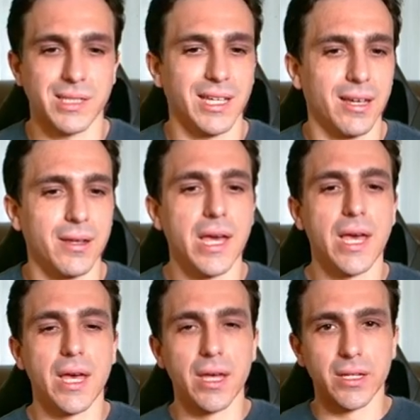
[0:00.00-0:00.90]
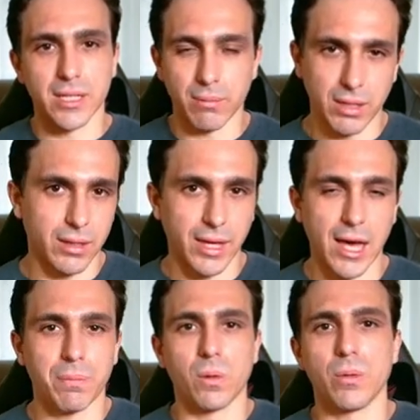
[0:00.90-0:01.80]
Again, same thing like
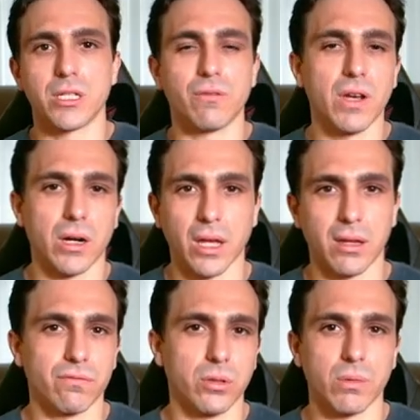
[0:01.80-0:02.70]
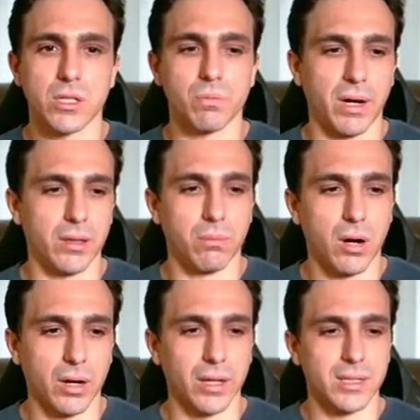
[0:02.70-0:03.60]
Apple, it's very influenced by the
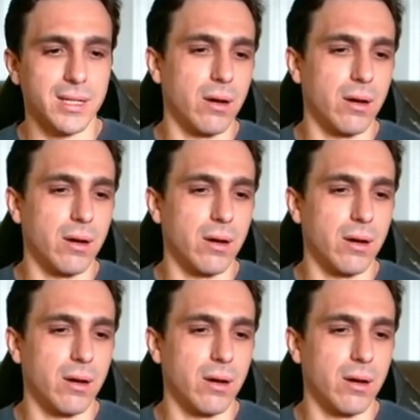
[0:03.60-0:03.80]
markets.